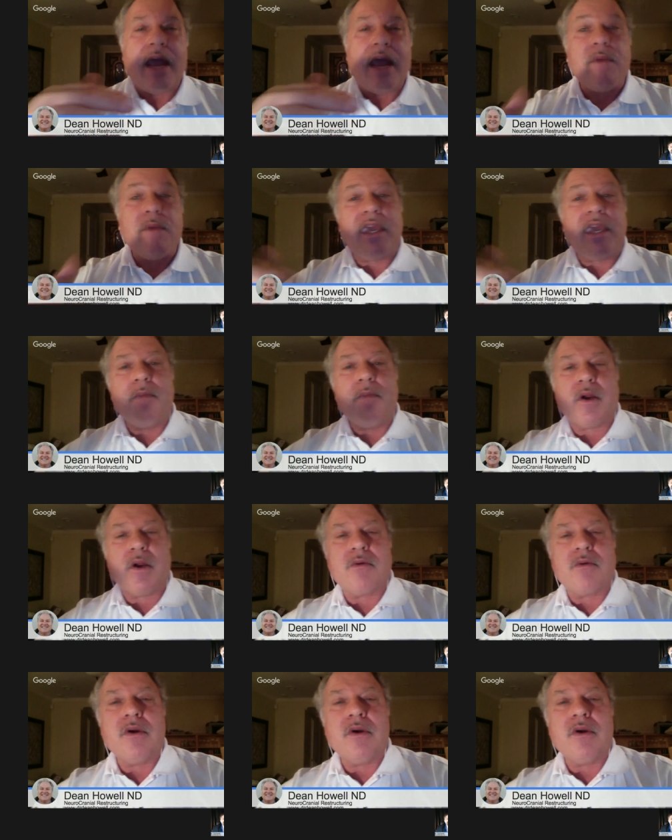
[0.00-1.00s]
And we keep
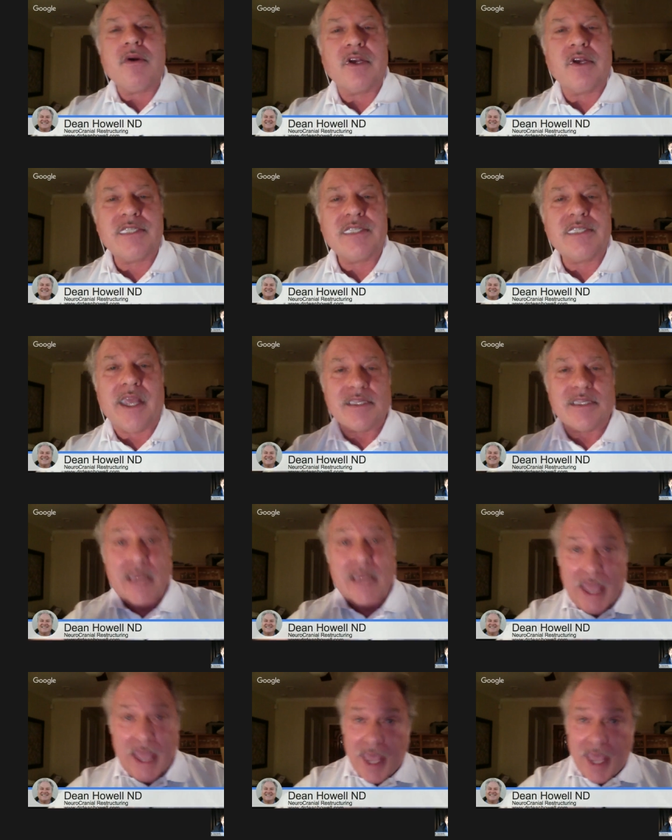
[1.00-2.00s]
accruing those things.
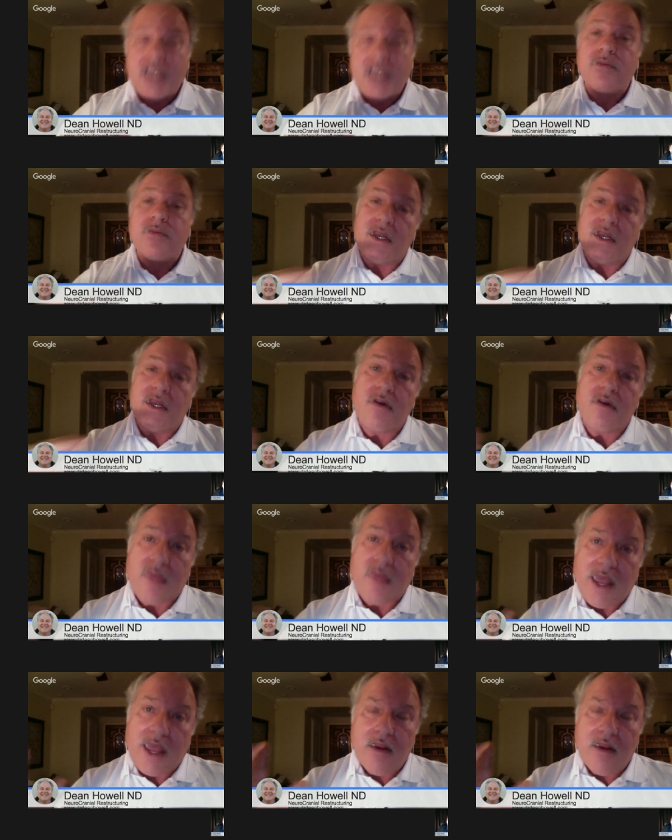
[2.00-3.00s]
And as we
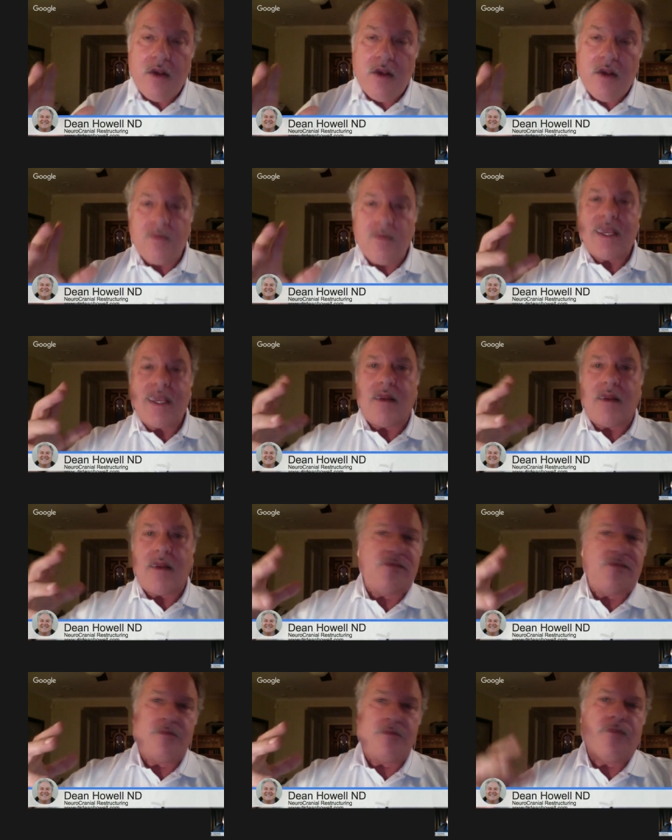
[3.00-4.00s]
do that, we get,
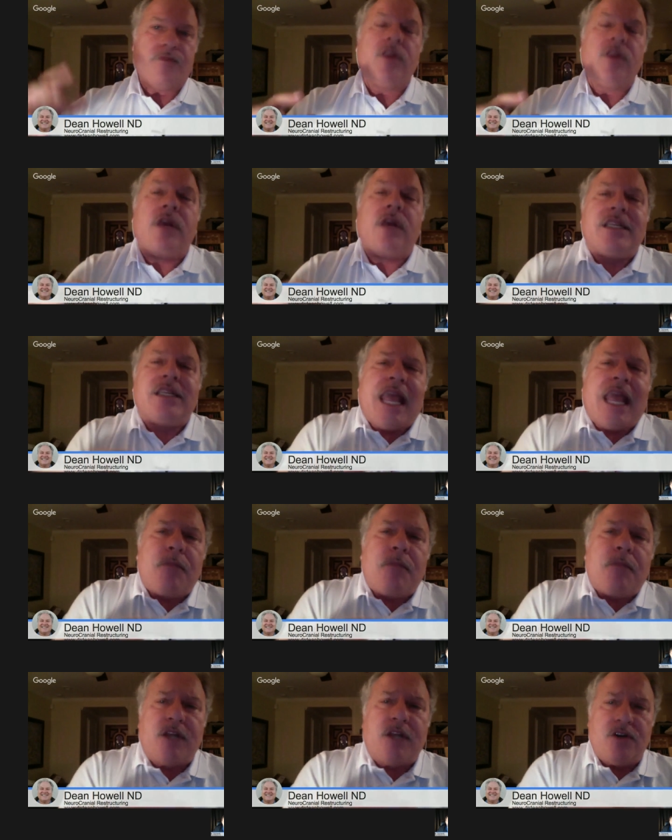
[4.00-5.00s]
you can
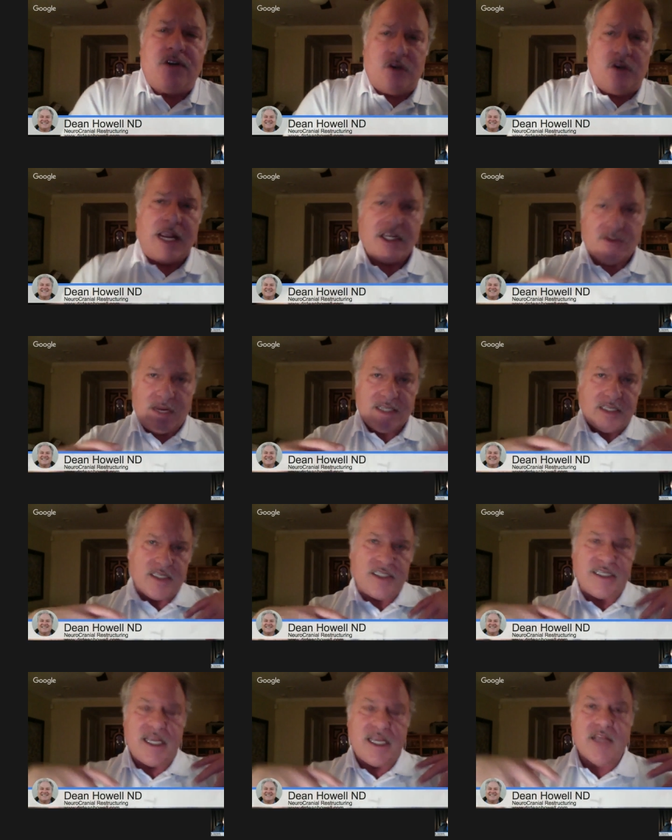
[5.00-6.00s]
take pictures or x-rays
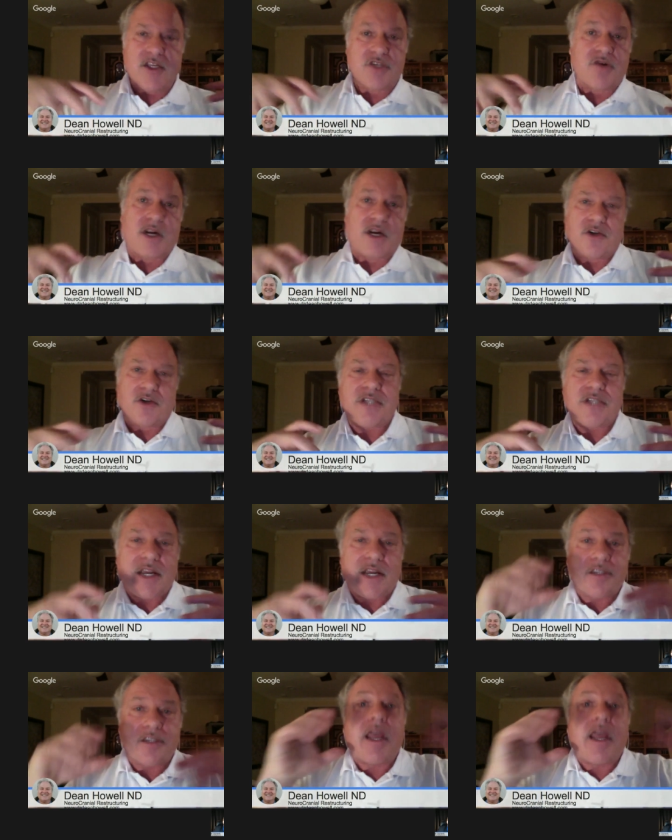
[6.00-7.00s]
and see the structural
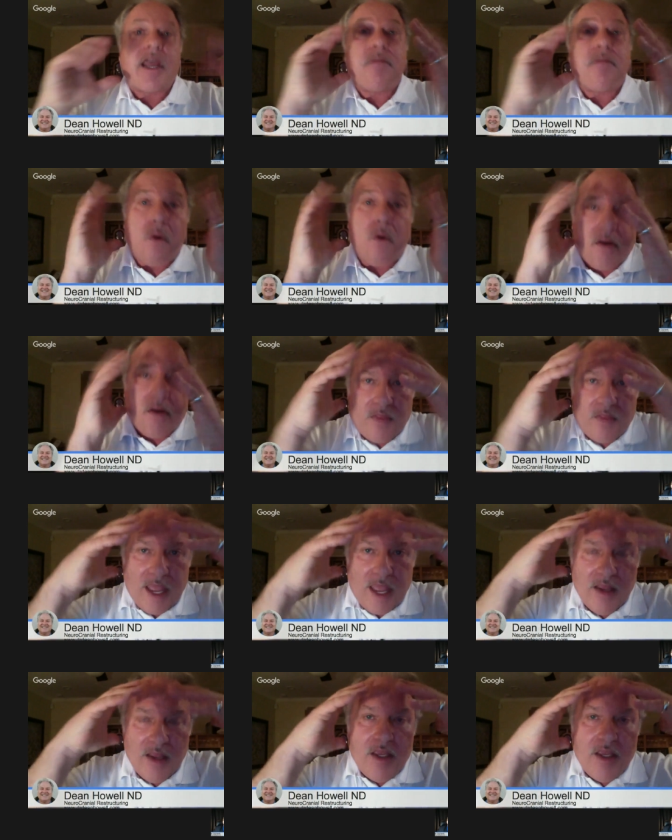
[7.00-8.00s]
changes, and more than
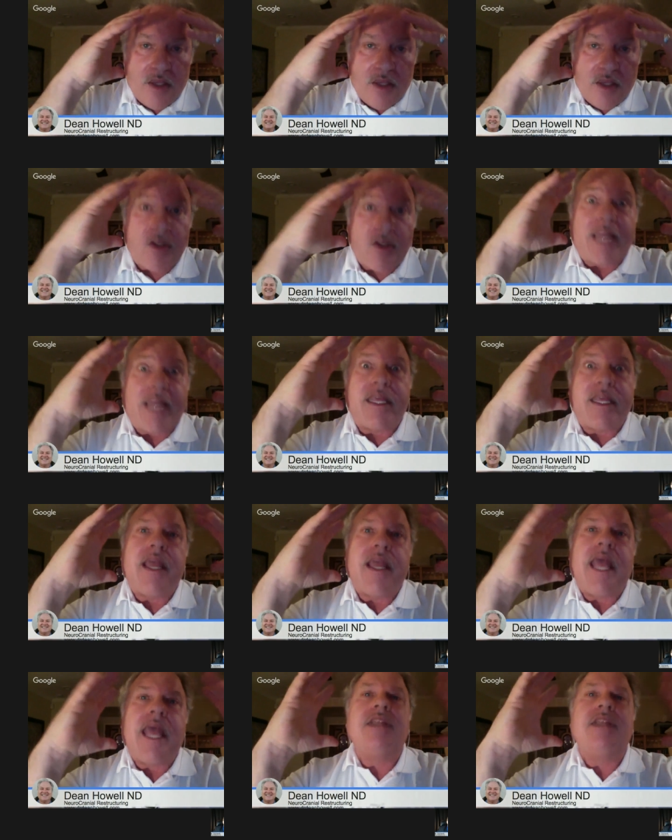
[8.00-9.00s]
that, you get the
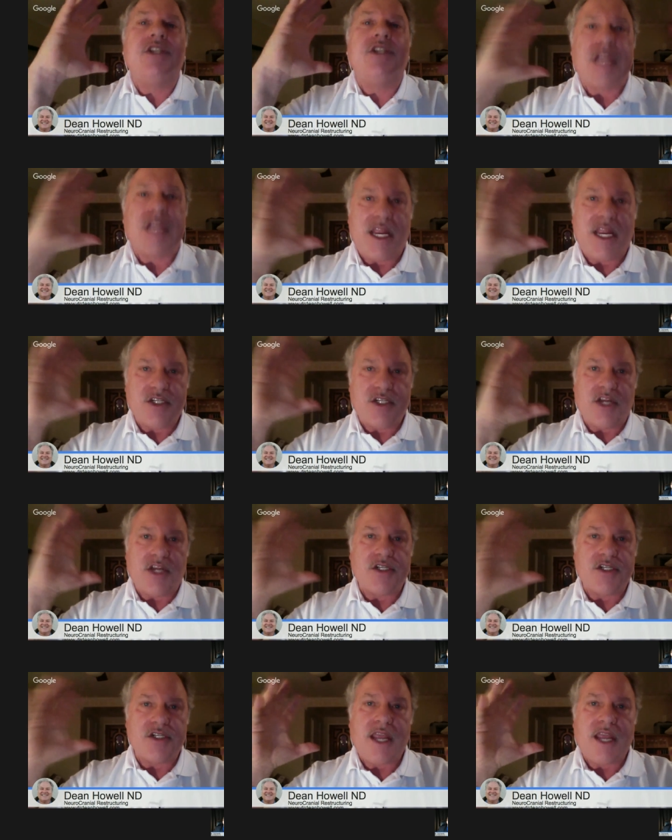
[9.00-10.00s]
head
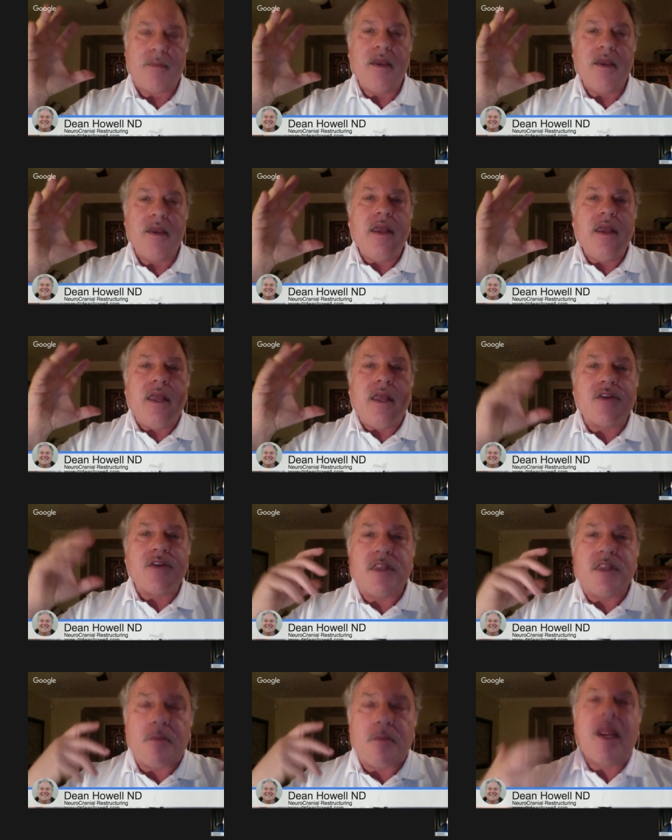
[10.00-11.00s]
changing shape
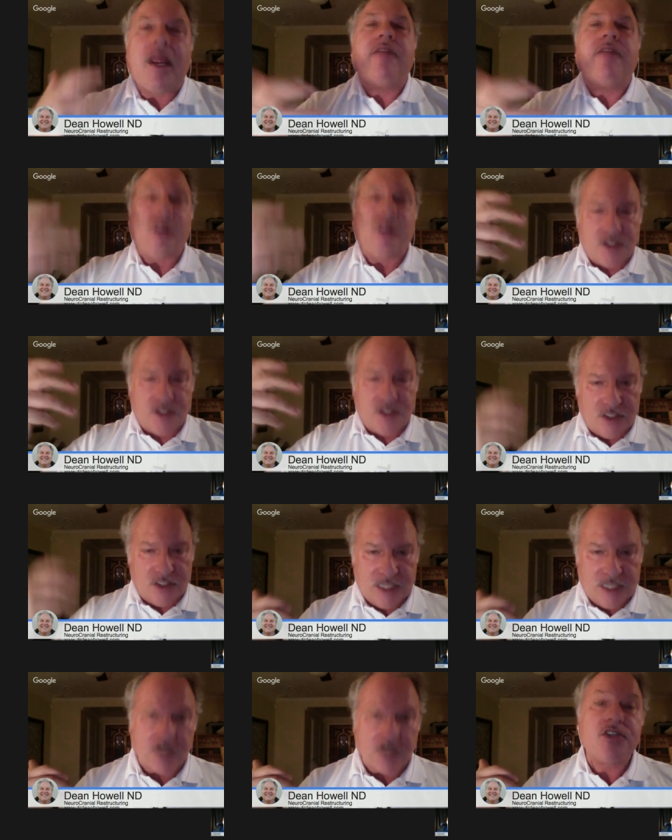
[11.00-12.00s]
so that the brain functions
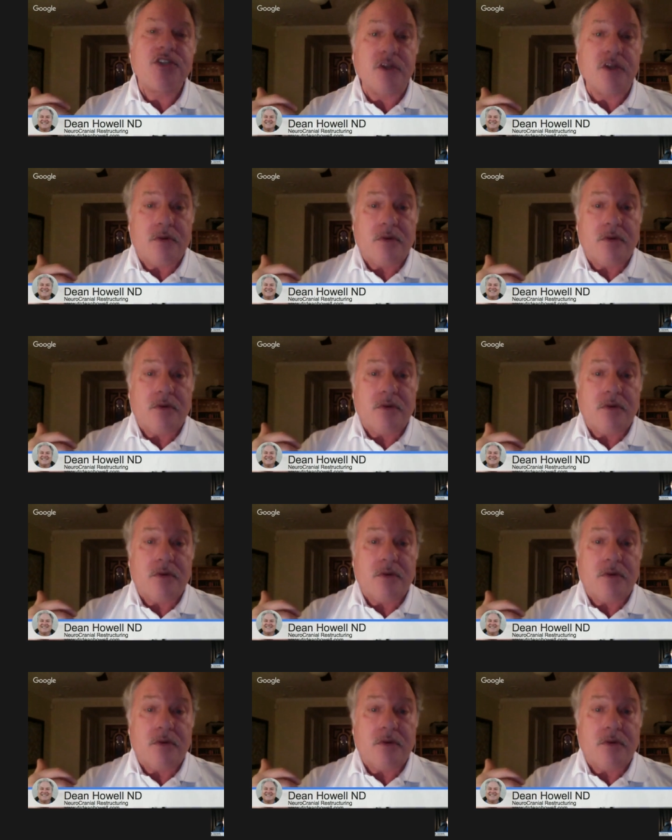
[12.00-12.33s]
change too.